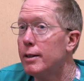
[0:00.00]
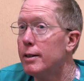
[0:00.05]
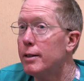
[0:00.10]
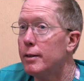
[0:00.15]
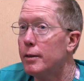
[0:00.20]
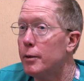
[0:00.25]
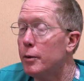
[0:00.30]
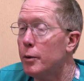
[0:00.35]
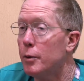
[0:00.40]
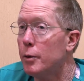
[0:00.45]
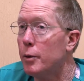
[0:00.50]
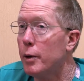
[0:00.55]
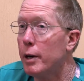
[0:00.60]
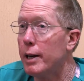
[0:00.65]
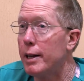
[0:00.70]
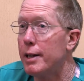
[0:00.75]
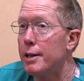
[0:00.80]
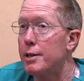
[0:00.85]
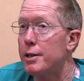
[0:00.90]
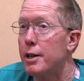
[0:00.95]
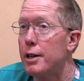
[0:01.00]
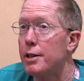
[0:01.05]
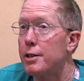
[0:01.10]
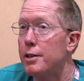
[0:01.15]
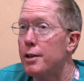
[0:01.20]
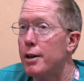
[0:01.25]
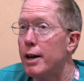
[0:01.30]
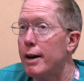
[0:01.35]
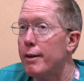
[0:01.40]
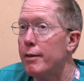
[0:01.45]
one of these
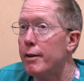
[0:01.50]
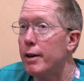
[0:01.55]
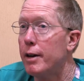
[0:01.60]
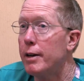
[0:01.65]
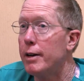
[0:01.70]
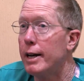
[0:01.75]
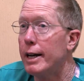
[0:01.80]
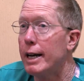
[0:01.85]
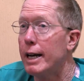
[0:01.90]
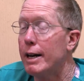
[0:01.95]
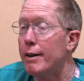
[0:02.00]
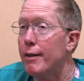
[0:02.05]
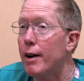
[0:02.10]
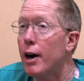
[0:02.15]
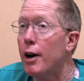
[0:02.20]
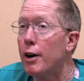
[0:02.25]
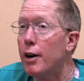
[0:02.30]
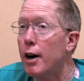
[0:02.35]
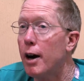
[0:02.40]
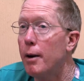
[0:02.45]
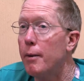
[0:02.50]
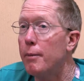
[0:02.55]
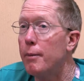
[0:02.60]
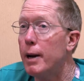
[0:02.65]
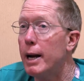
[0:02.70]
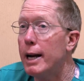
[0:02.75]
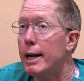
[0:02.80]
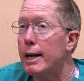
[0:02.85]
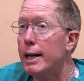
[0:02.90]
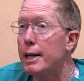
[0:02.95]
kids could have a negative
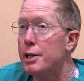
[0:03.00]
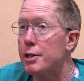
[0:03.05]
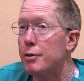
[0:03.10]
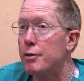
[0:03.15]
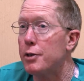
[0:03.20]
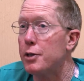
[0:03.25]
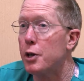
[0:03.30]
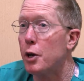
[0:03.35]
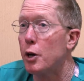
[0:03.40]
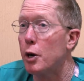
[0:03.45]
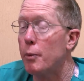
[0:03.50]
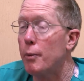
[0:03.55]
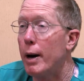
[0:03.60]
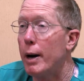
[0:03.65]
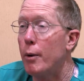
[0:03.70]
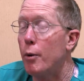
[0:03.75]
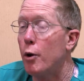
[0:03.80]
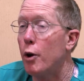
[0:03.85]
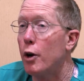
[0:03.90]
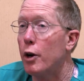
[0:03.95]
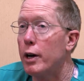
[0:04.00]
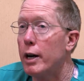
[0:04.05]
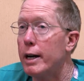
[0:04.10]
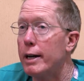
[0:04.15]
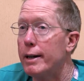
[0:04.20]
outcome as a result of my work.